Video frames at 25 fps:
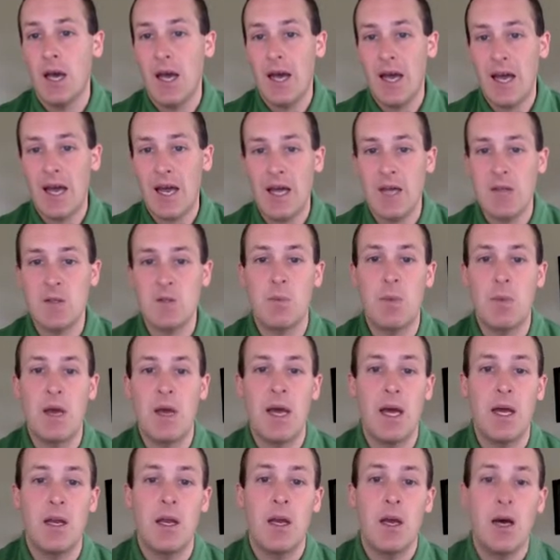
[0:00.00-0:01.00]

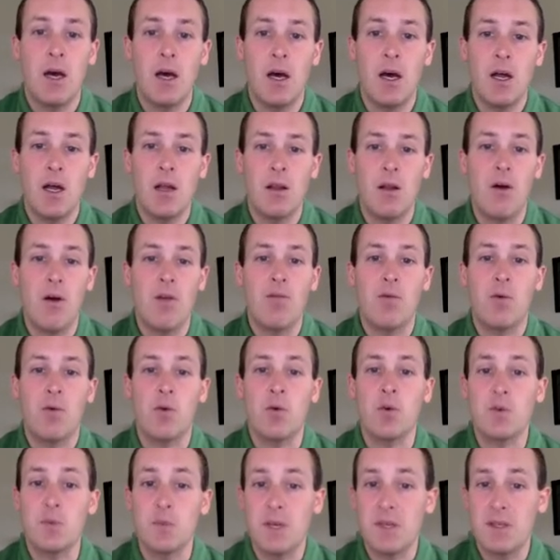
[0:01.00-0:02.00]
hazmat, law
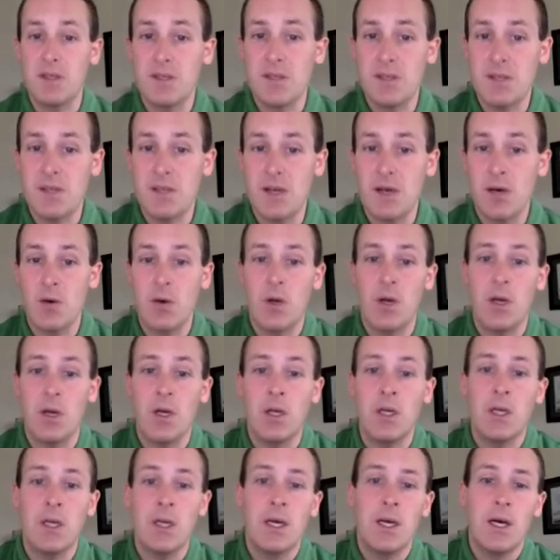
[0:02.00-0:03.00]
enforcement, etc.
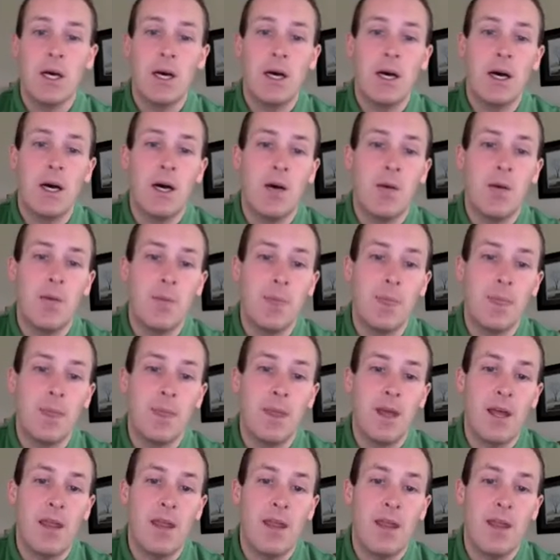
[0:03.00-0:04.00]

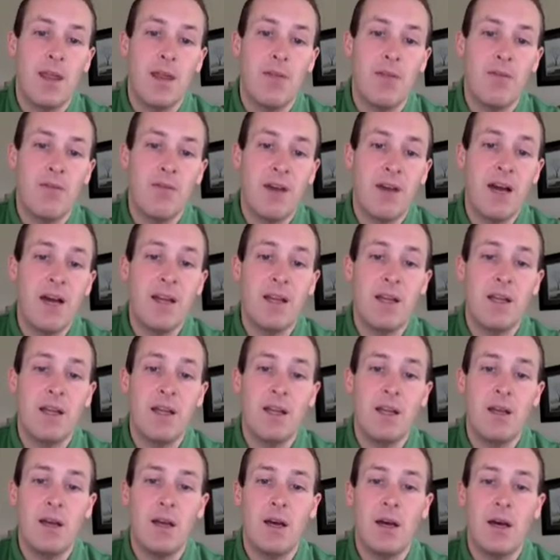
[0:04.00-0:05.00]
And then
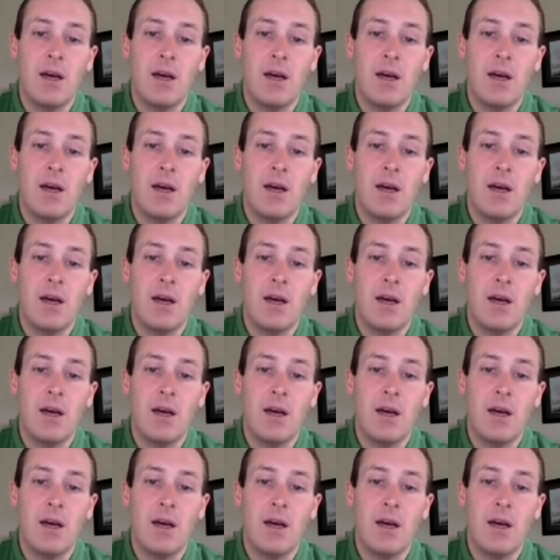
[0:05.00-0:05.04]
finally,